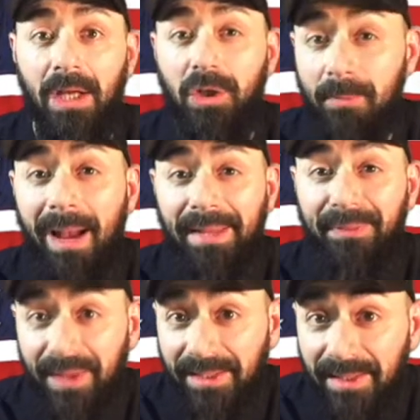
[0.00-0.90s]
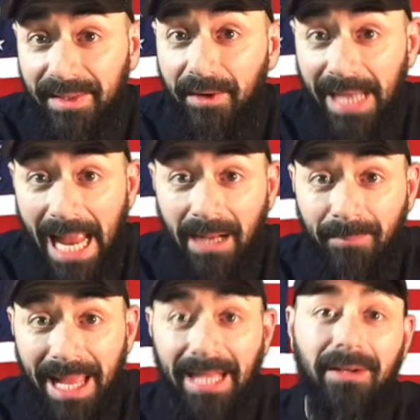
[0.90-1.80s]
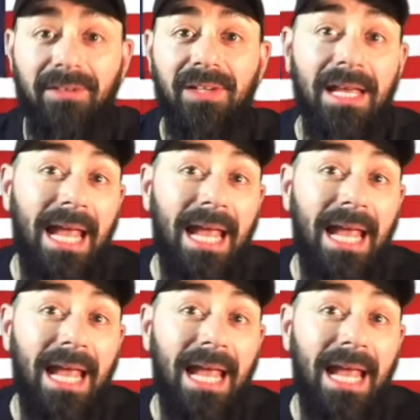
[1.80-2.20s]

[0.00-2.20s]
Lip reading: you might think that they're gangbangers,